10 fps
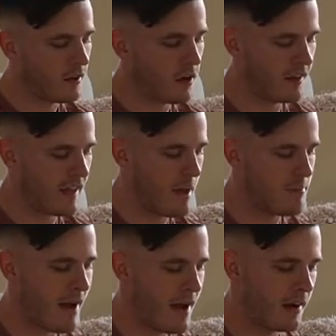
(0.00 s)
kind of came
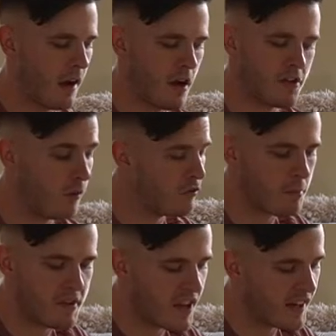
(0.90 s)
back. So I've
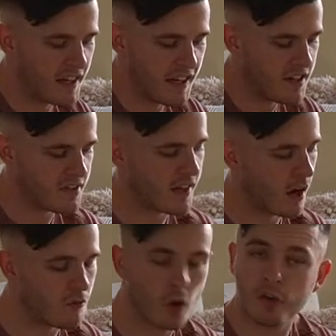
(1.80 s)
just been taking it easy.
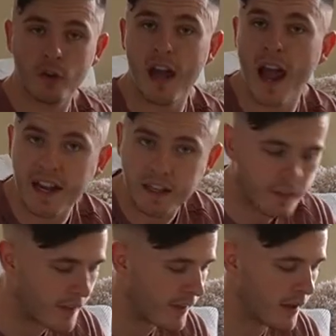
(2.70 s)
I've not done
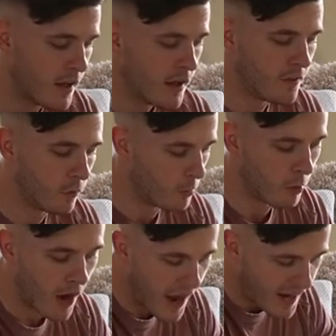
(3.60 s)
anything that would put